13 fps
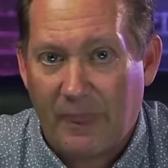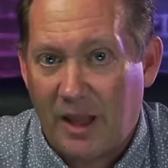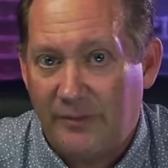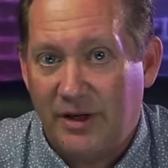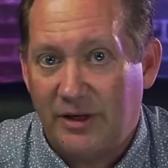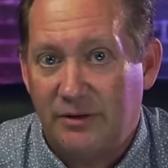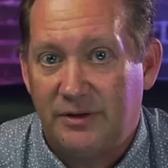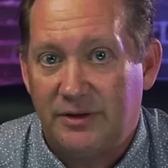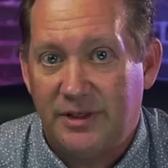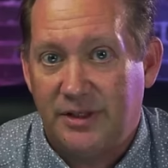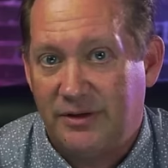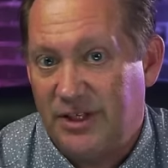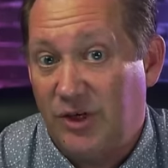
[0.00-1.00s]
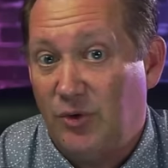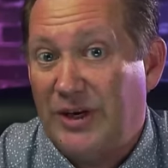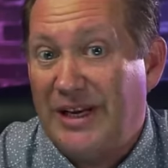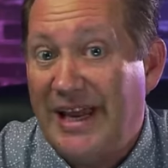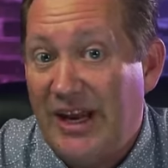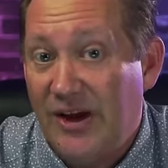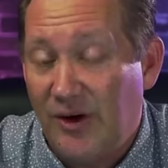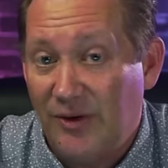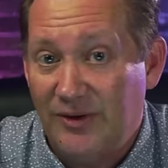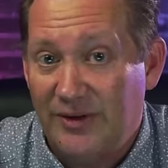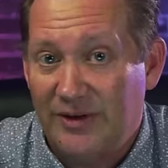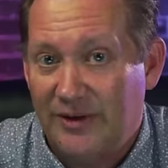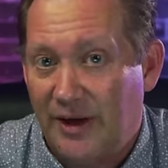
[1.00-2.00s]
I mean, do you kneel?
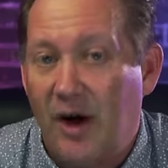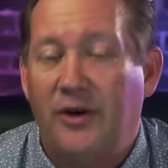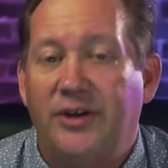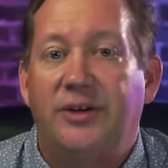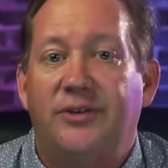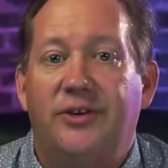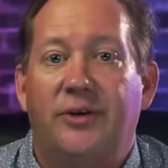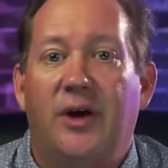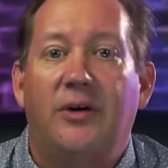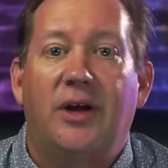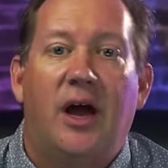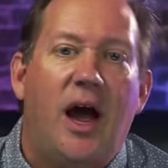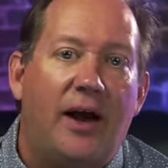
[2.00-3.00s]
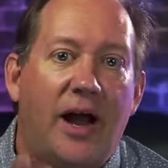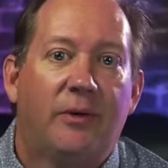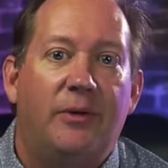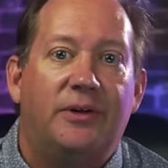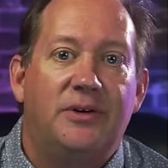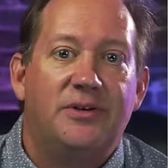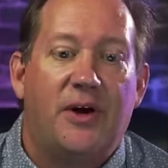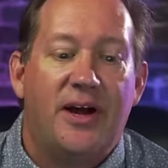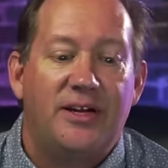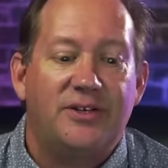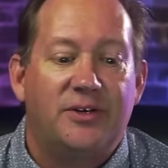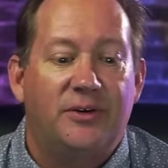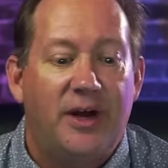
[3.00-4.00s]
Oh, you do. Okay. All right. Well, there's our
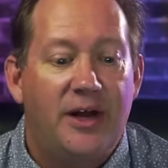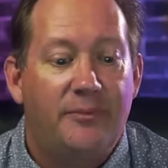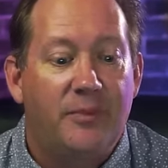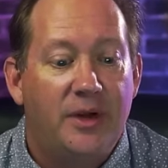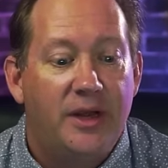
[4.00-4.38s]
answer, right?